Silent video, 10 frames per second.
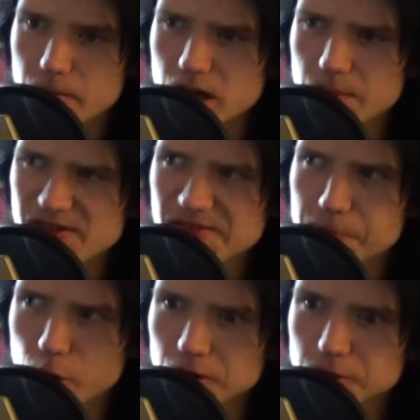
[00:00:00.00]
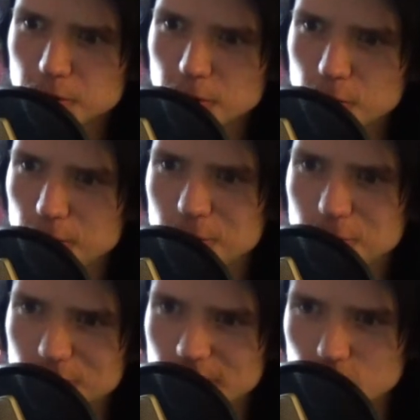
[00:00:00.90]
Man up with pot, or
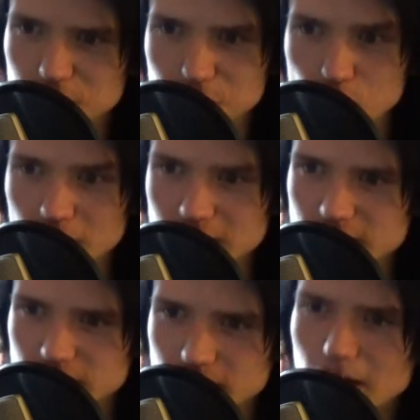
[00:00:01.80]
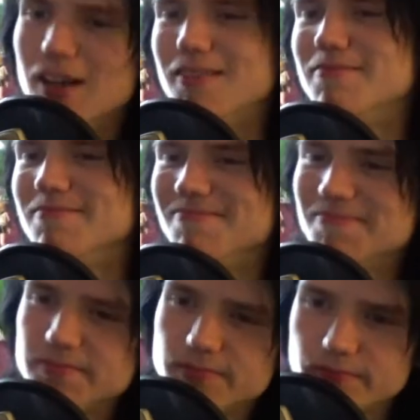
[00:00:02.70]
what it was. Aha!
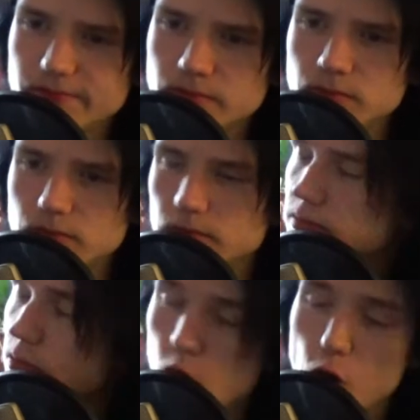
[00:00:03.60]
Did I scare you?